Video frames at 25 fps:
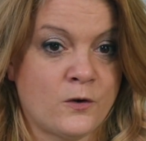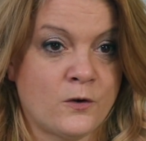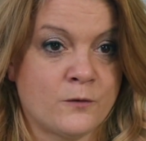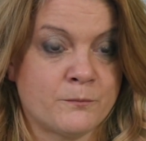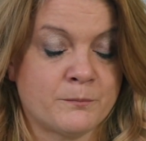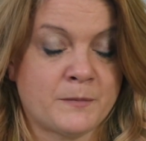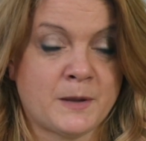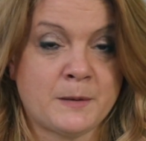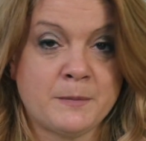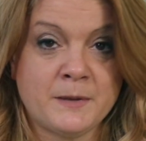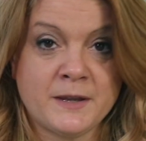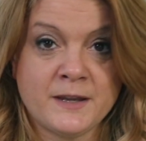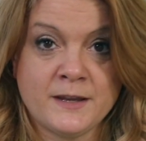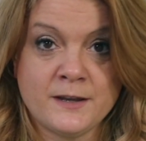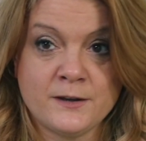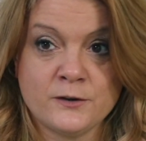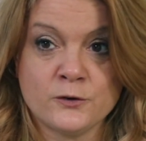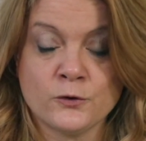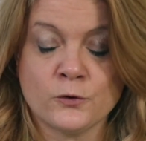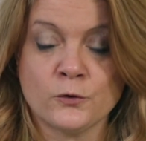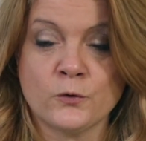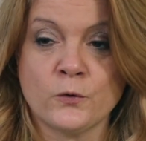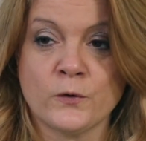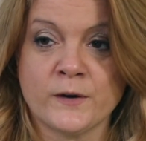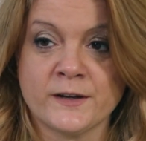Maybe
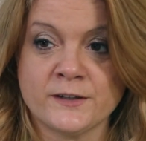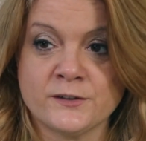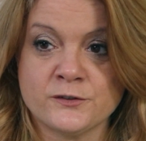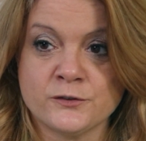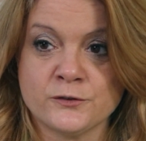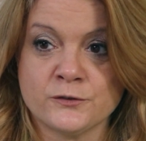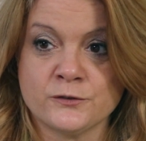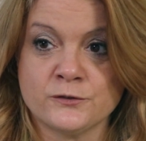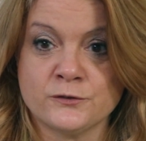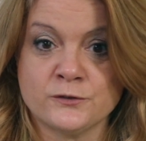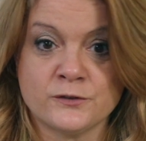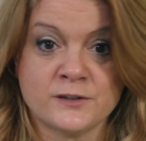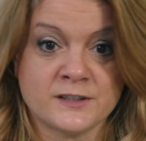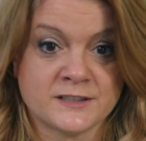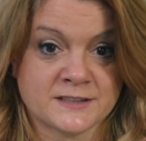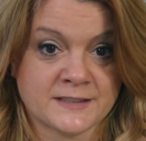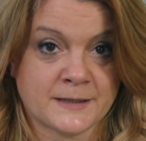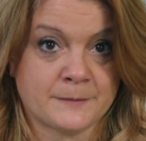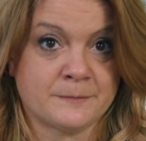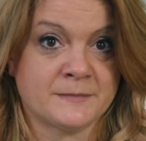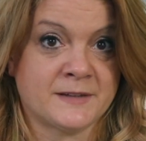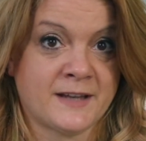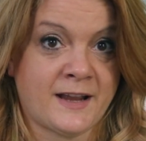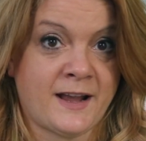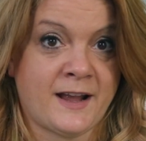you're going to do the
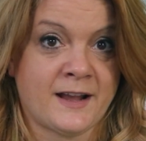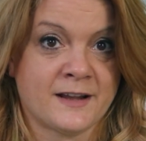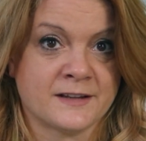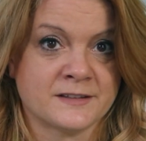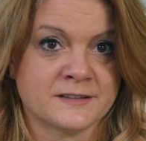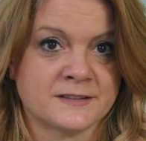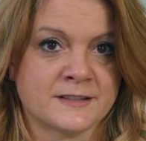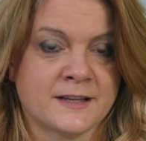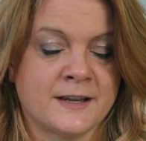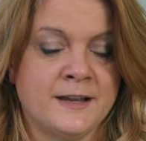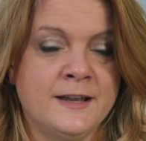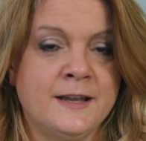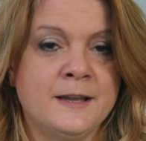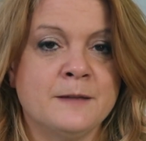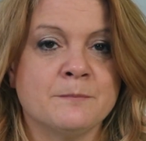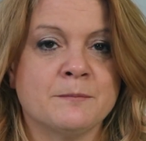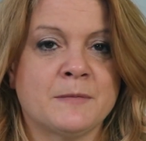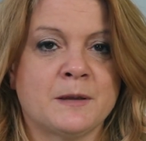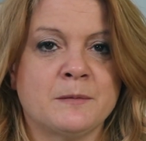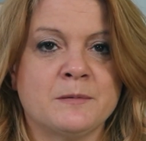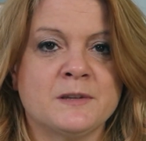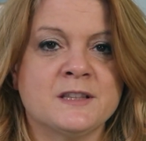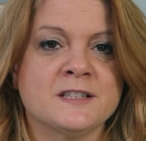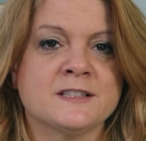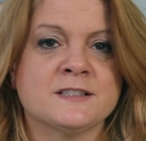same task.
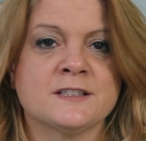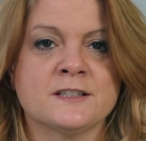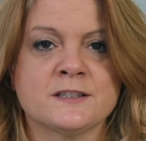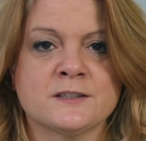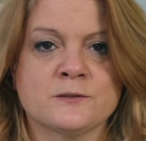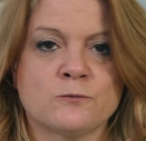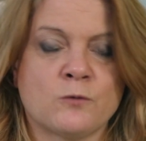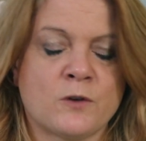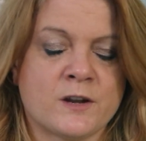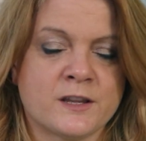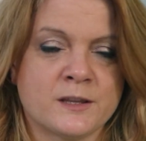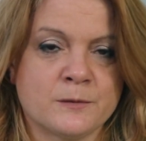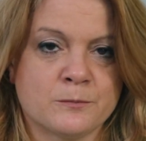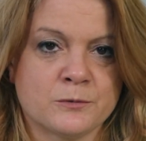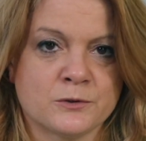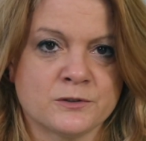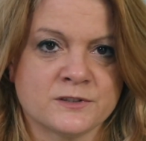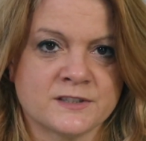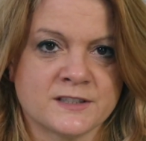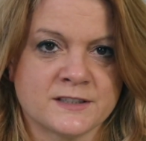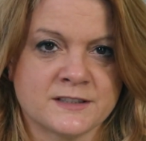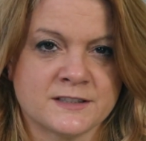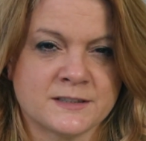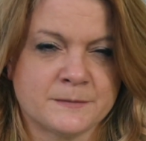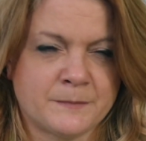Maybe this is why the
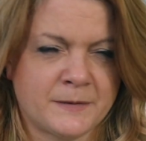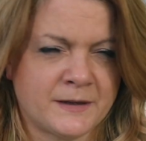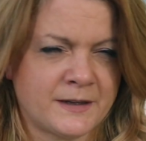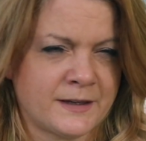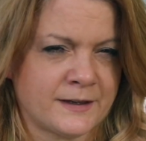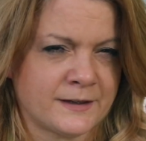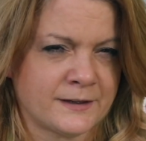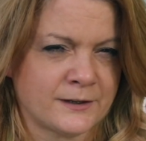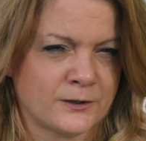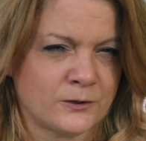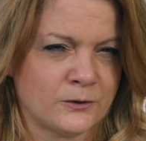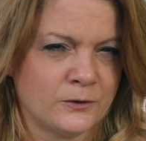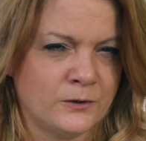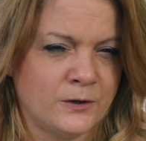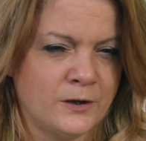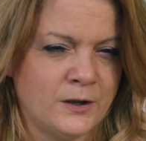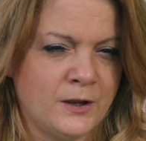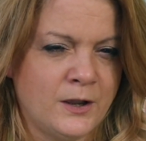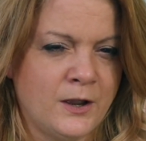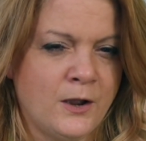person's picking you.